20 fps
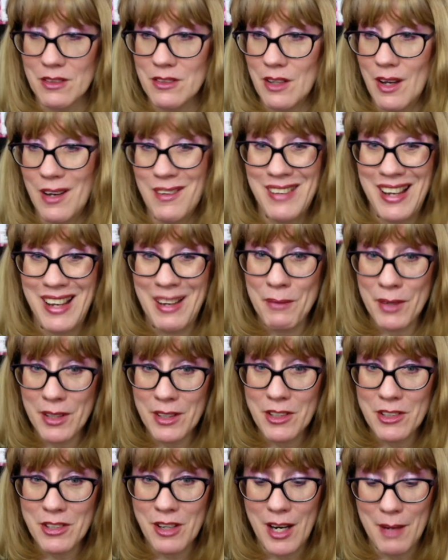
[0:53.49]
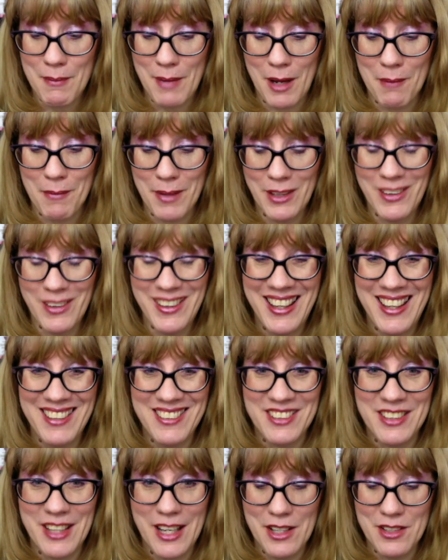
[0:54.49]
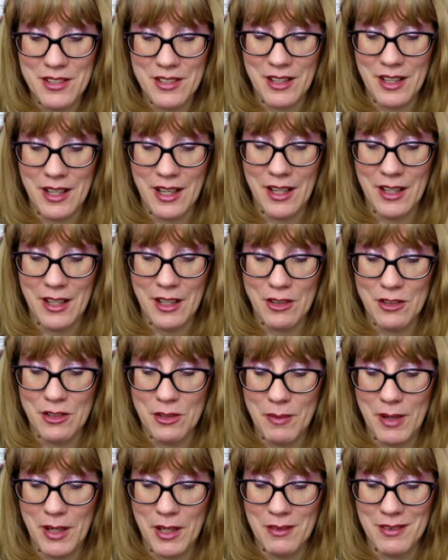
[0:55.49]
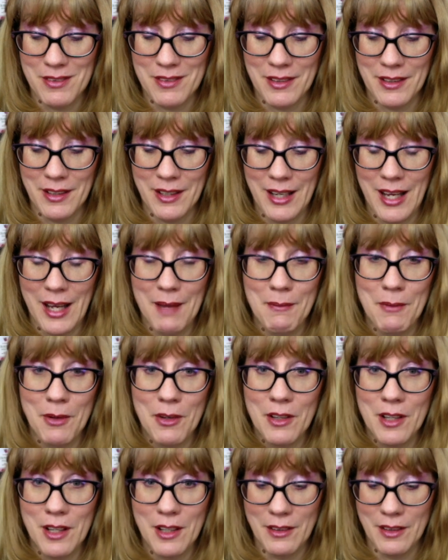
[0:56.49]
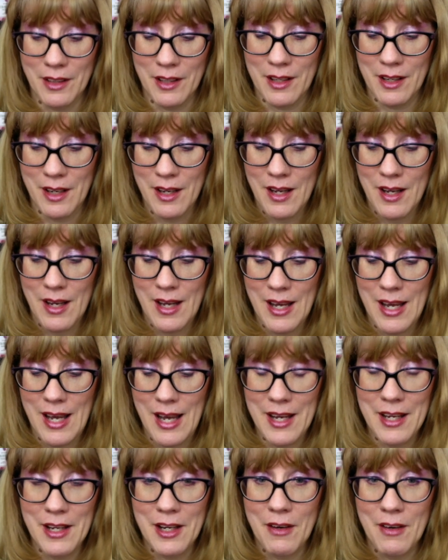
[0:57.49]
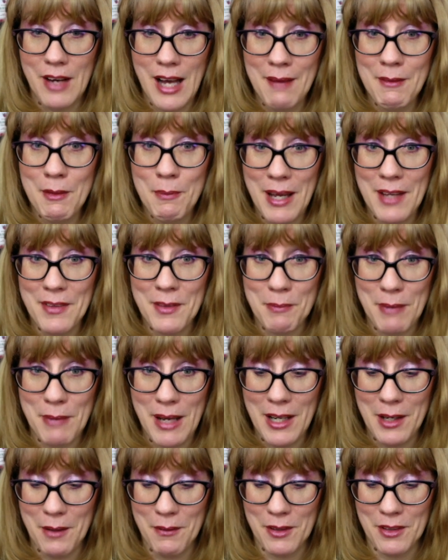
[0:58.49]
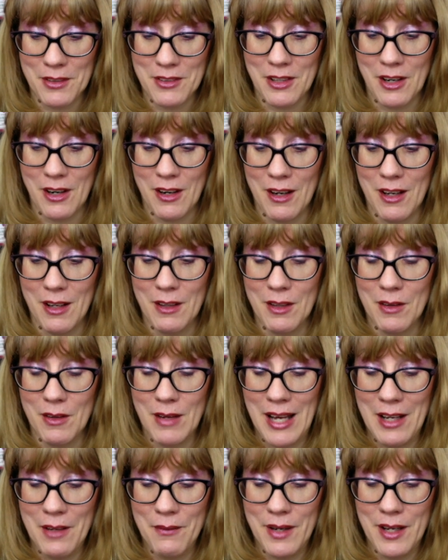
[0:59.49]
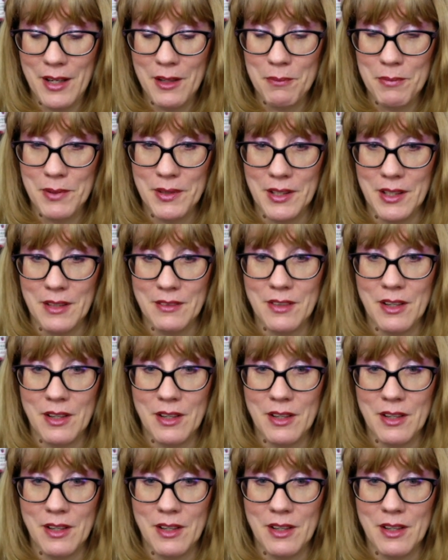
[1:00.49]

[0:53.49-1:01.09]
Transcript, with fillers: So I wanted to try them out. My only hesitation in getting too many was that, like, I'm already, like, you know, I'm a Bath and Body Works girl. How do I open these?